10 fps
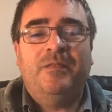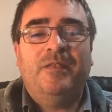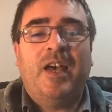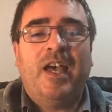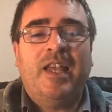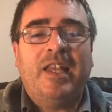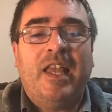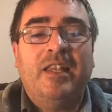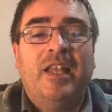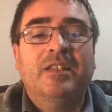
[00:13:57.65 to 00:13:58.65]
and
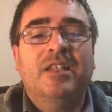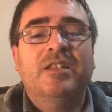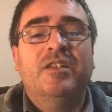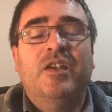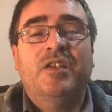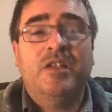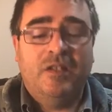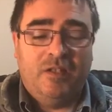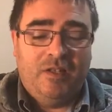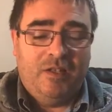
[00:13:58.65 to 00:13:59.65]
defied in that
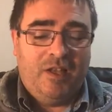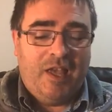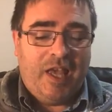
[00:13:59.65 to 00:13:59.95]
situation.